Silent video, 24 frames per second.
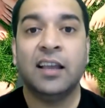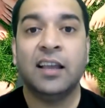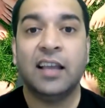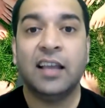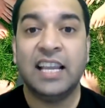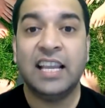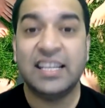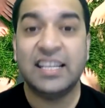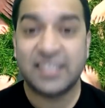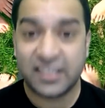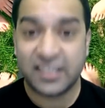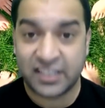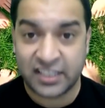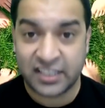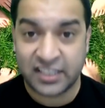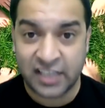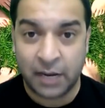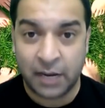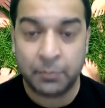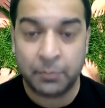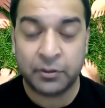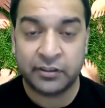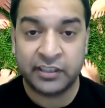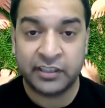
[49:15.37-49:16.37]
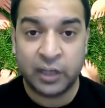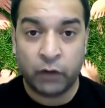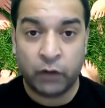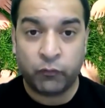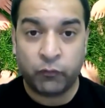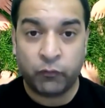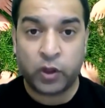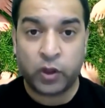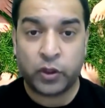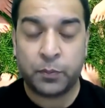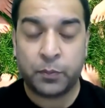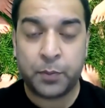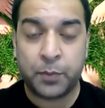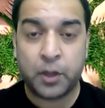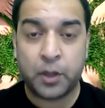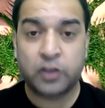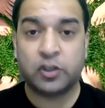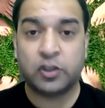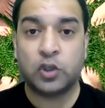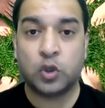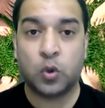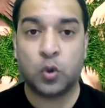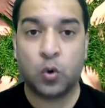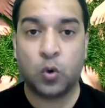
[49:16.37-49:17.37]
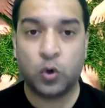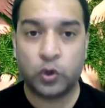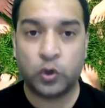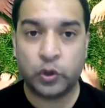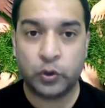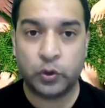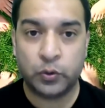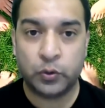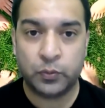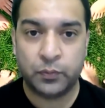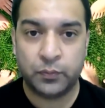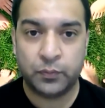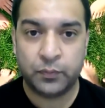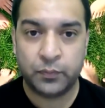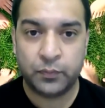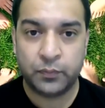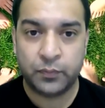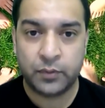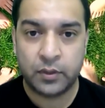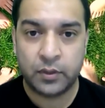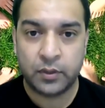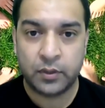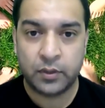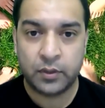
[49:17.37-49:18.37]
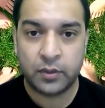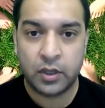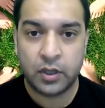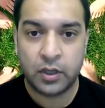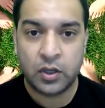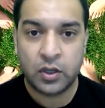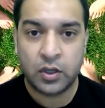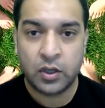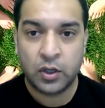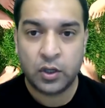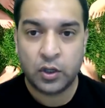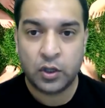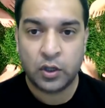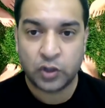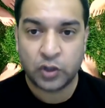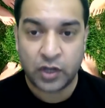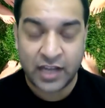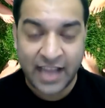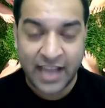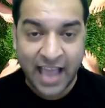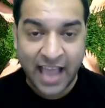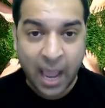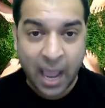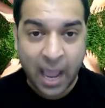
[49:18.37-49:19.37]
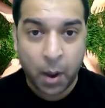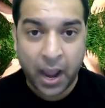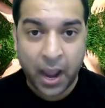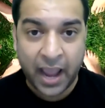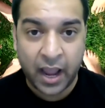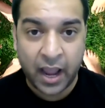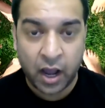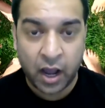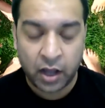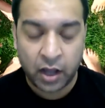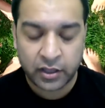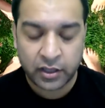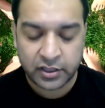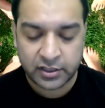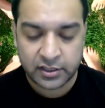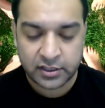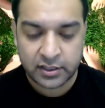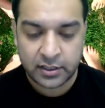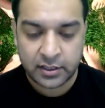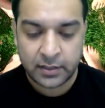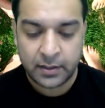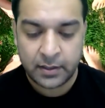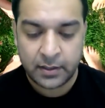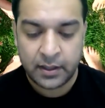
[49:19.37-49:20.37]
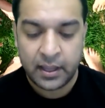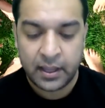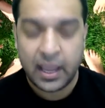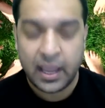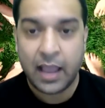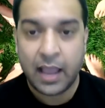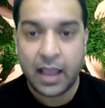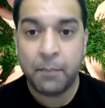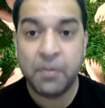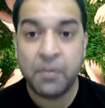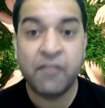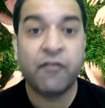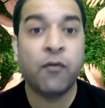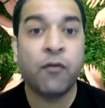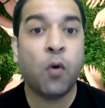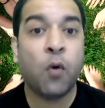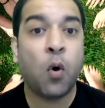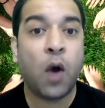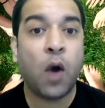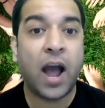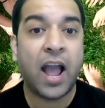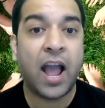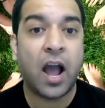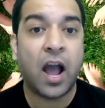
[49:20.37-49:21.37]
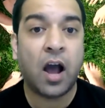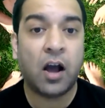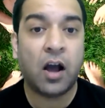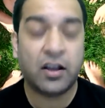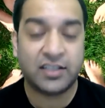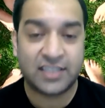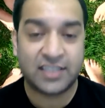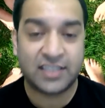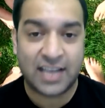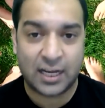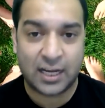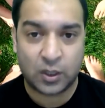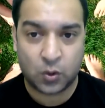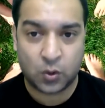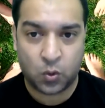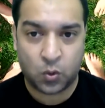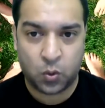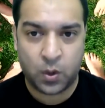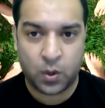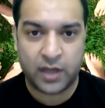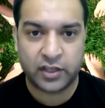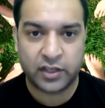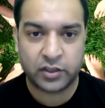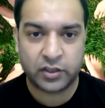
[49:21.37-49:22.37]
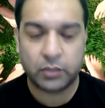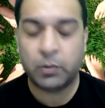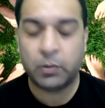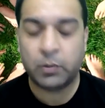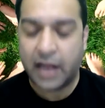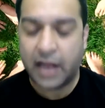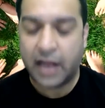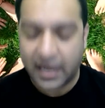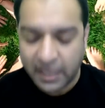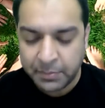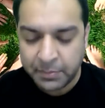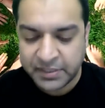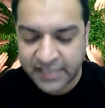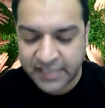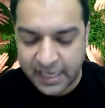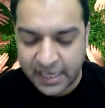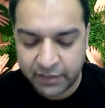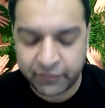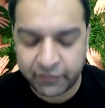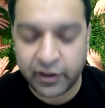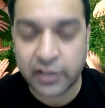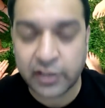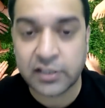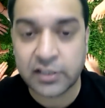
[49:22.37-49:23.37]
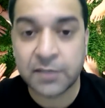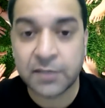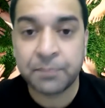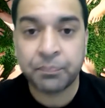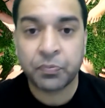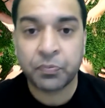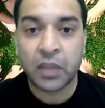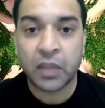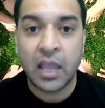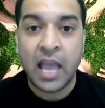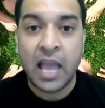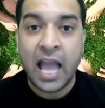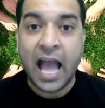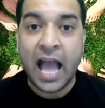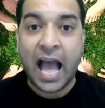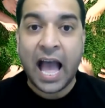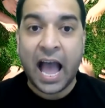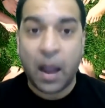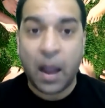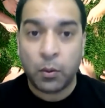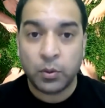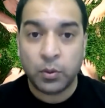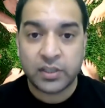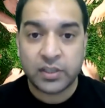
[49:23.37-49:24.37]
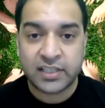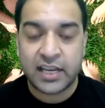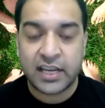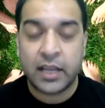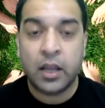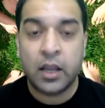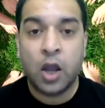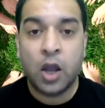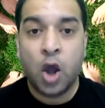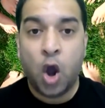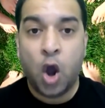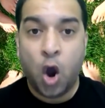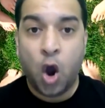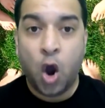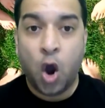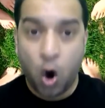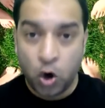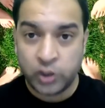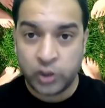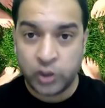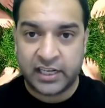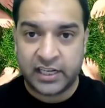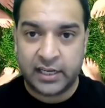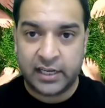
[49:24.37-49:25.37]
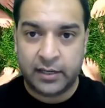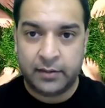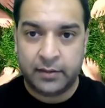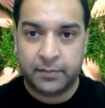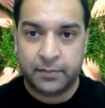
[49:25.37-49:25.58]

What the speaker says: is a summary of what the person told you. So now I ask, before I ask that question, well, let me say it first. I would say, Jose,